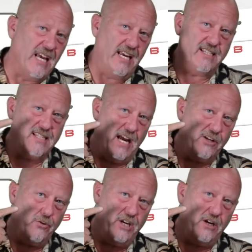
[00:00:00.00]

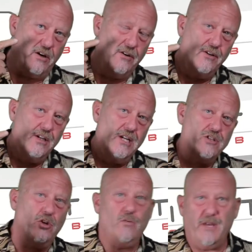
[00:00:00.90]
inside your ear.
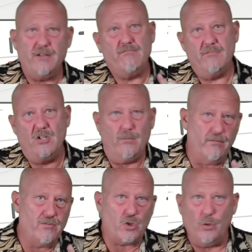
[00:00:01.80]
So you
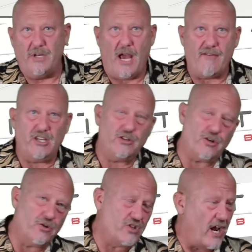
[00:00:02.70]
scuba diving, you
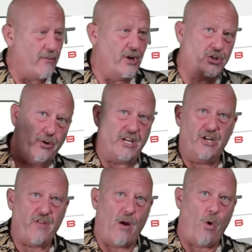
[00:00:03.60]
turn sideways, you can
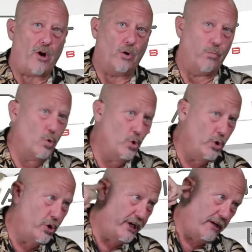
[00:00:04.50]
hear that water
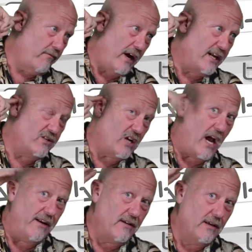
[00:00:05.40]
go right
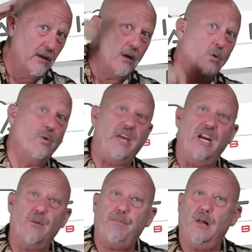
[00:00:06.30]
inside. With the
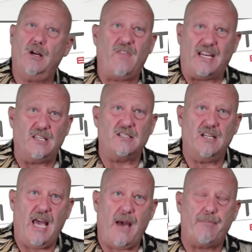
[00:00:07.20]
earplug, that
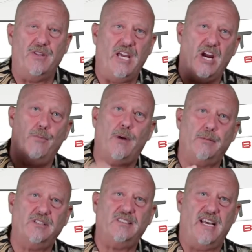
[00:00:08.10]
doesn't happen. The air
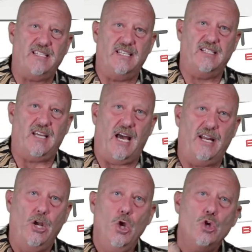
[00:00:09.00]
bubble stays
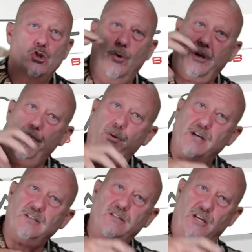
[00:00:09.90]
inside. So it
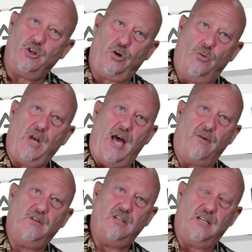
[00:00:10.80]
compresses as you go
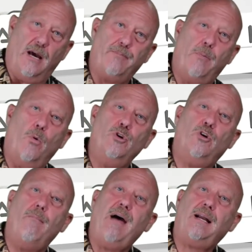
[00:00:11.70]
down to depth, but when you
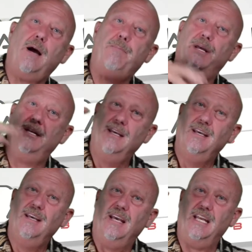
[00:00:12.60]
come back up, it
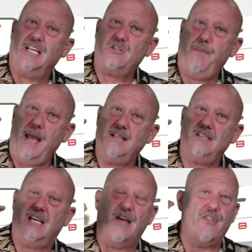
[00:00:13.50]
expands
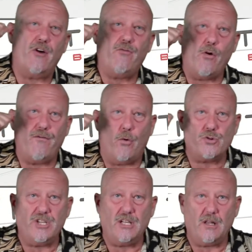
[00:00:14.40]
again, therefore
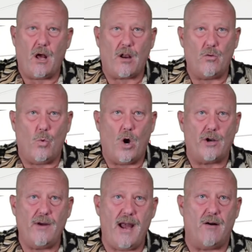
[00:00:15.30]
forcing a lot of the
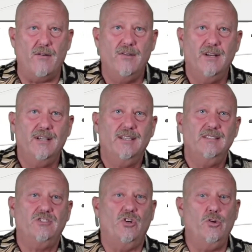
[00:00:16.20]
water out.
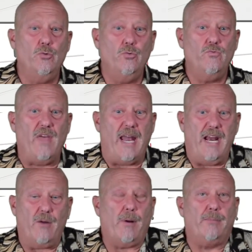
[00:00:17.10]
So that
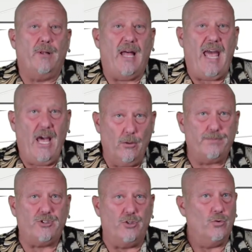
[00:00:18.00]
air bubble
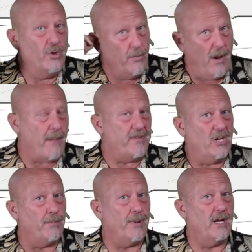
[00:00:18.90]
helps you when you pop the
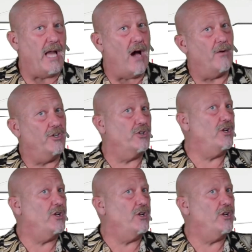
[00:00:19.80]
earplug out and you're